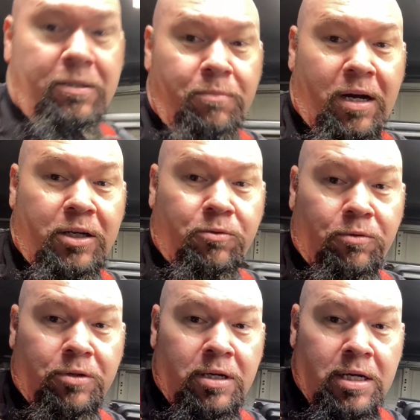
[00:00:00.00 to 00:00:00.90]

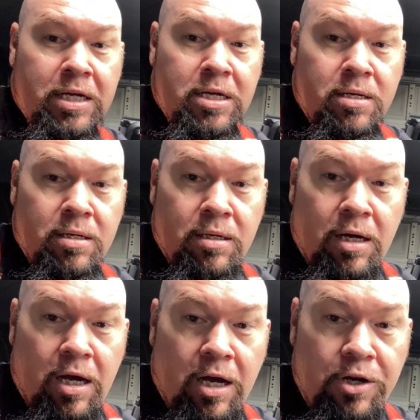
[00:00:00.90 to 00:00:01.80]
modules,
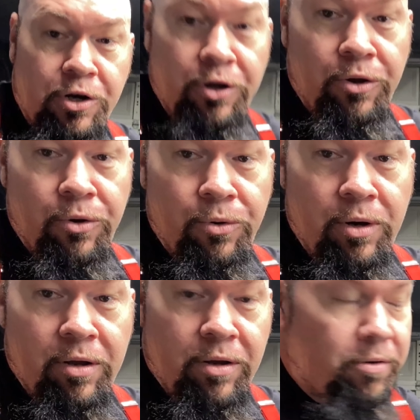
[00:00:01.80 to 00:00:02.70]
new
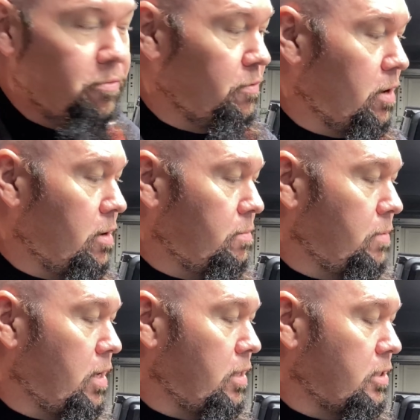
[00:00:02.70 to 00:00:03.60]
from
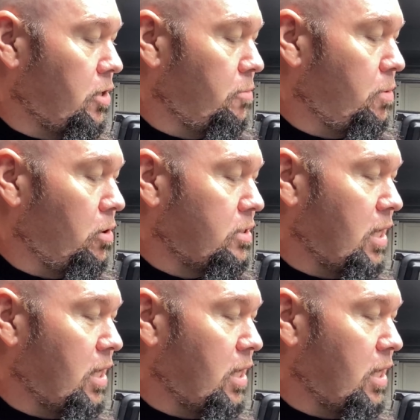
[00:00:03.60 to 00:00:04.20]
this other parts